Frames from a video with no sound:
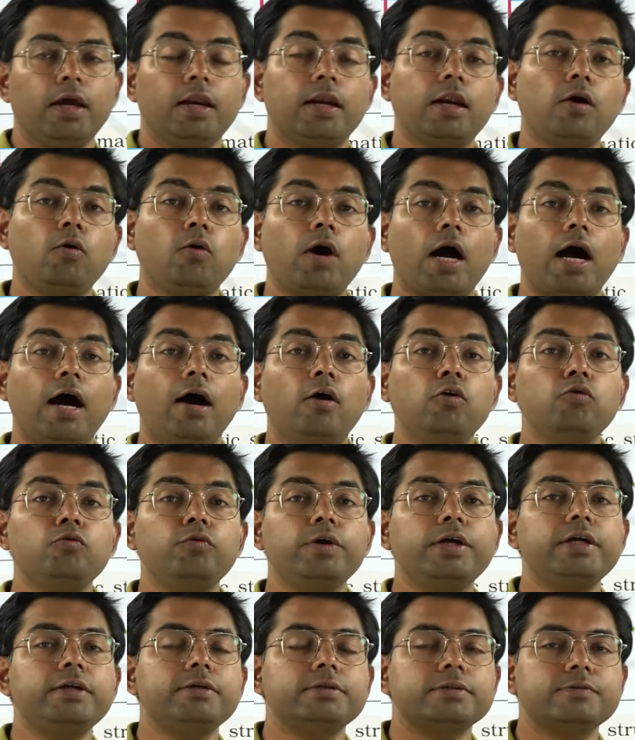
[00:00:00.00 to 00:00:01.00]
Now how
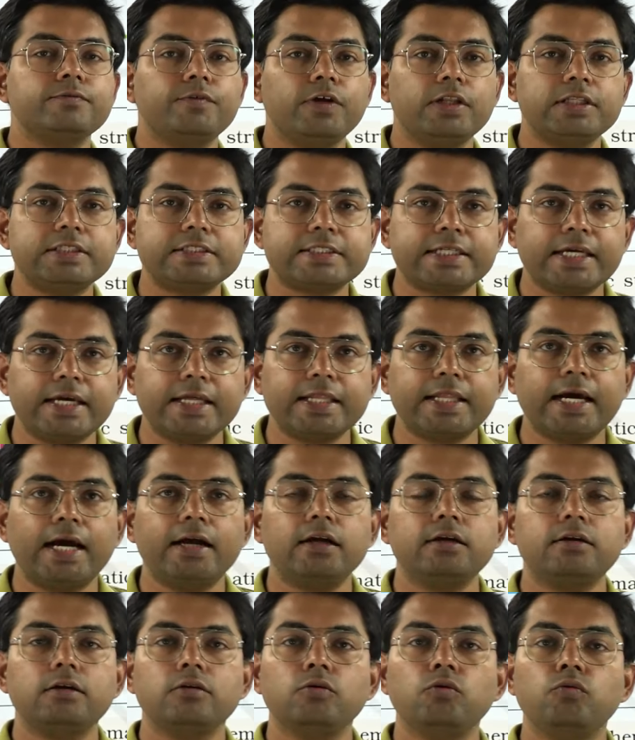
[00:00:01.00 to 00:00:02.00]
we will say
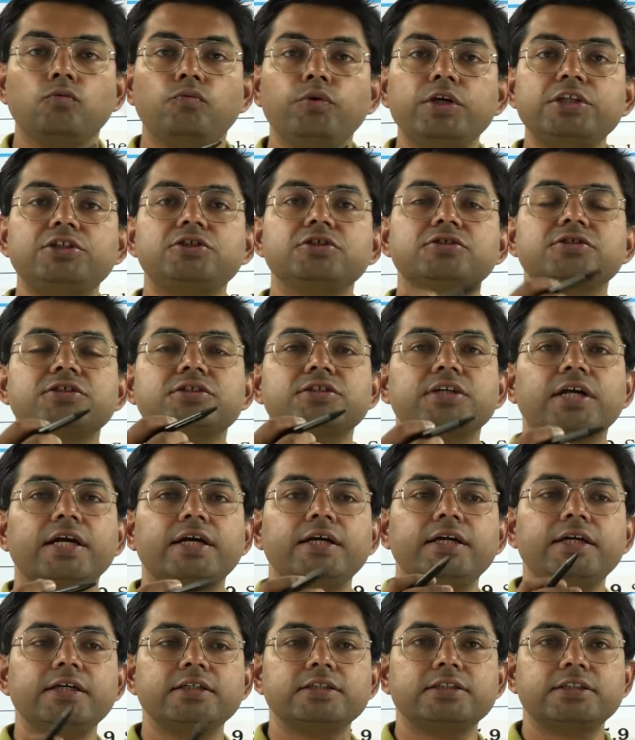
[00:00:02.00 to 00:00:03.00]
that which
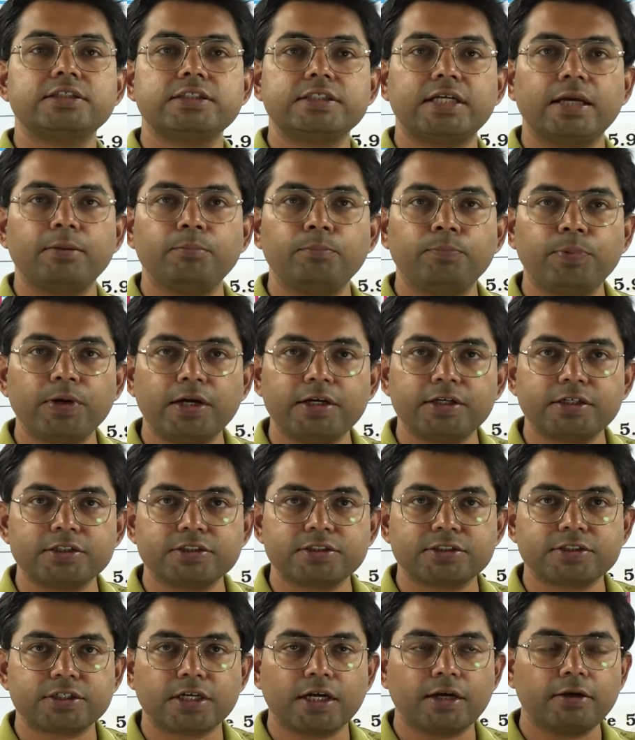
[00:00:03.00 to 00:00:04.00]
strand is template
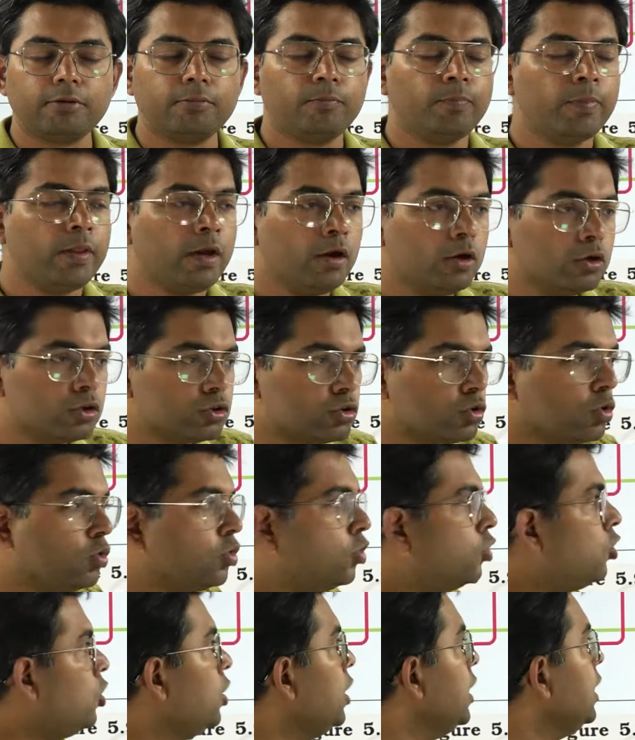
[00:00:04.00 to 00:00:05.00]
strand?
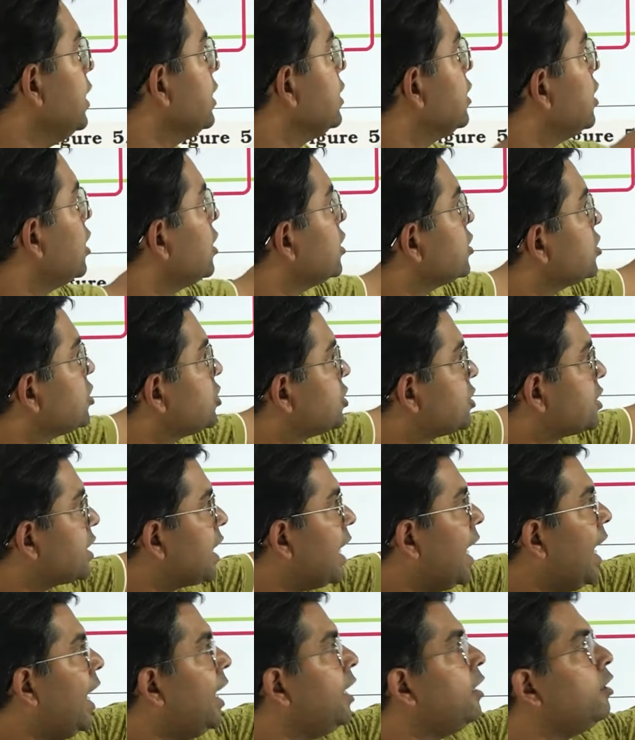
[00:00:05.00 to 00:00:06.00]
So the
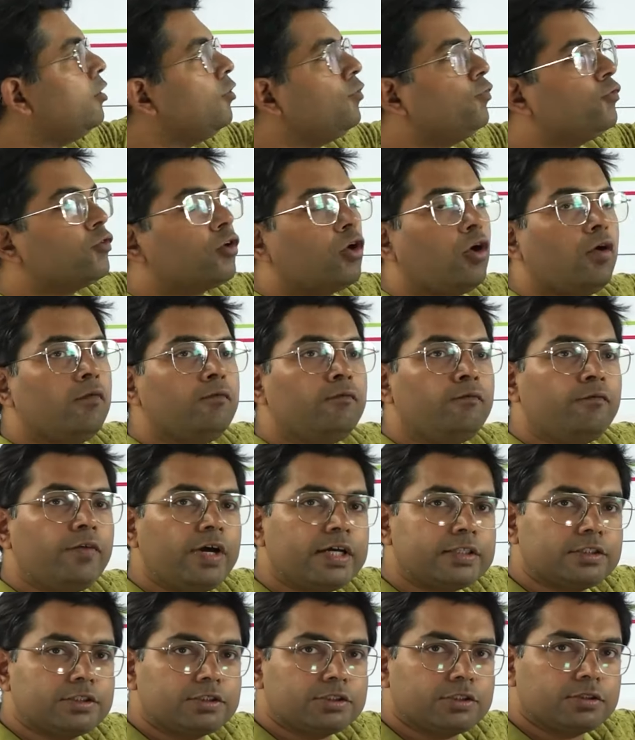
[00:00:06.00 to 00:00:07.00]
strand from
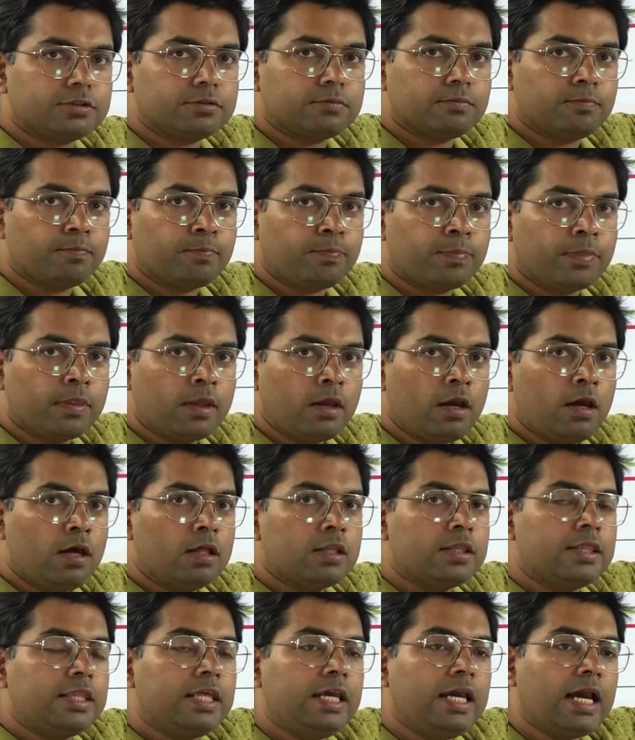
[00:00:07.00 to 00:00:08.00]
which
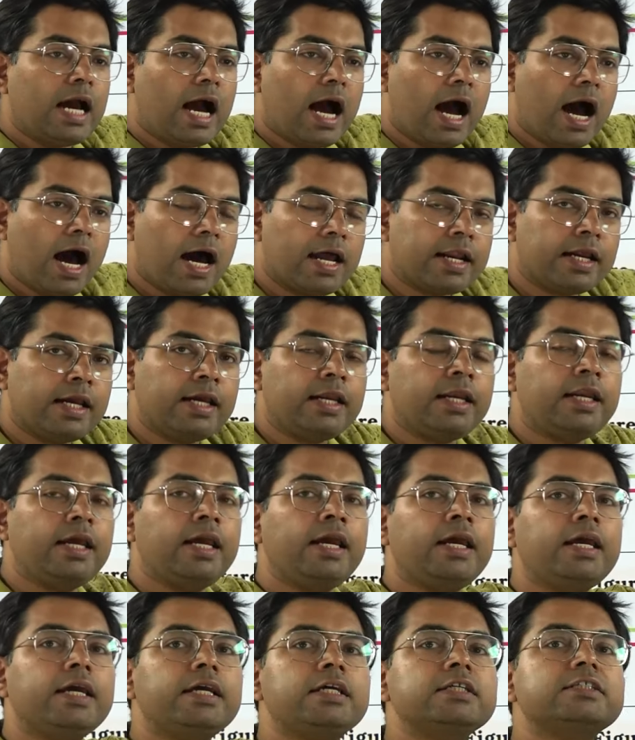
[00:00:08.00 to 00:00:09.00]
the
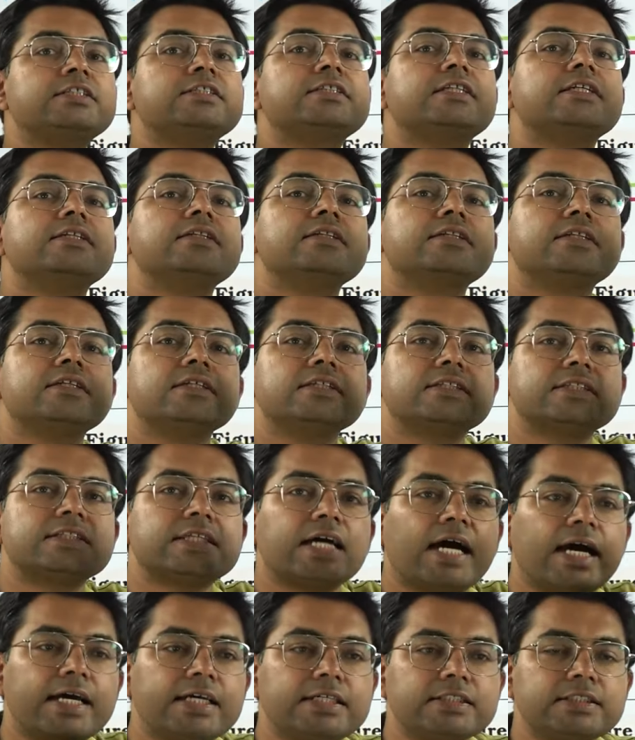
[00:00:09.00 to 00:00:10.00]
RNA is
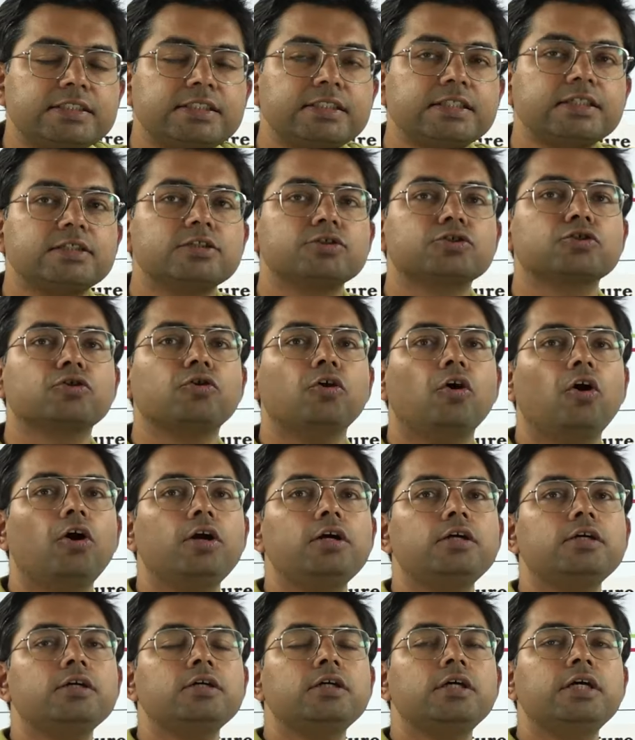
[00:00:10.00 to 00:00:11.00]
synthesized is
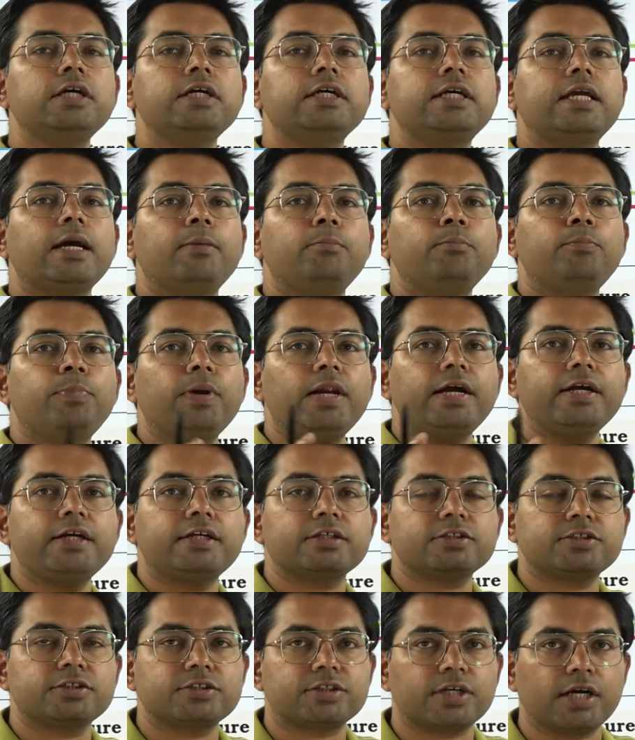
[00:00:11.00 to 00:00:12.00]
called
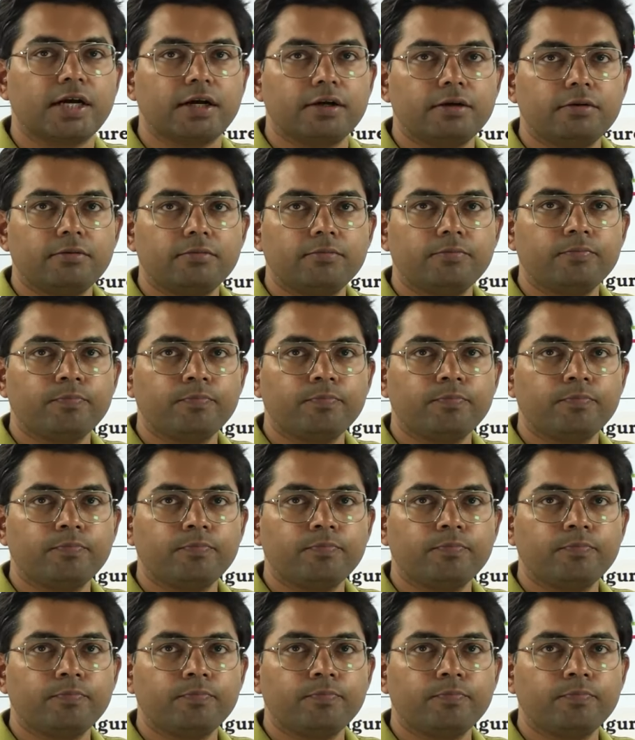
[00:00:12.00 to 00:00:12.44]
template strand.